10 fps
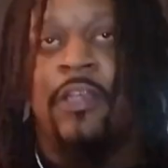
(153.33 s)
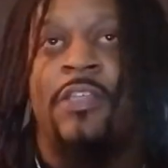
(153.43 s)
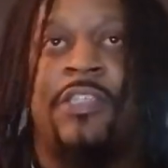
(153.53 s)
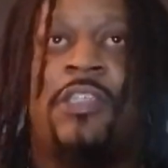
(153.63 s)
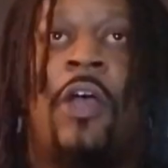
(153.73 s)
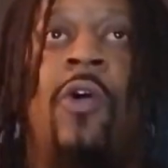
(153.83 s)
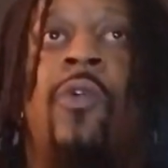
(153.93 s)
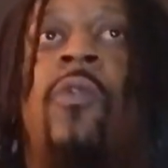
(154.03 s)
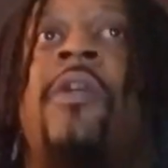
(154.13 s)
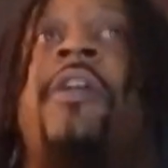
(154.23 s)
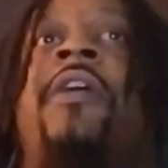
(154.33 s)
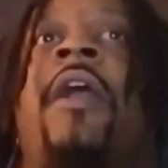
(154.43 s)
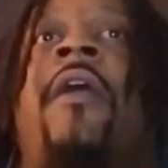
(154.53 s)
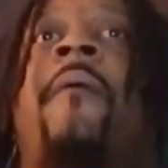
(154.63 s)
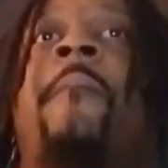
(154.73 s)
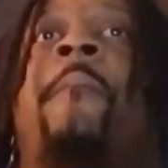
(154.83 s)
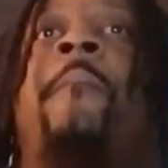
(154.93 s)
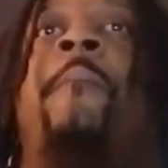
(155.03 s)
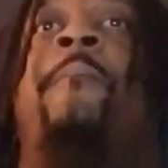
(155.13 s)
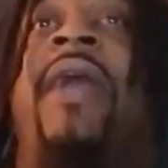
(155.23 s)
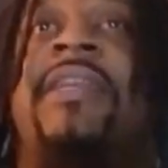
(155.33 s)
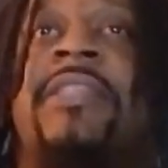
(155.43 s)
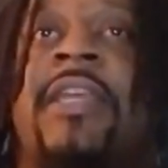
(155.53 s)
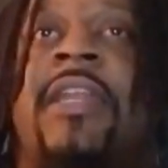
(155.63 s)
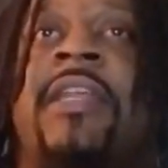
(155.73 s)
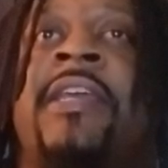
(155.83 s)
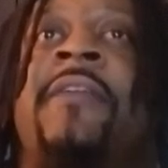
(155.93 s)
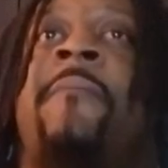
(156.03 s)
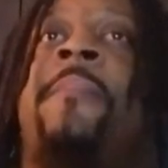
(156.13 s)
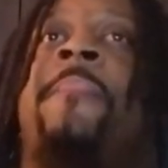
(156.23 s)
So basically,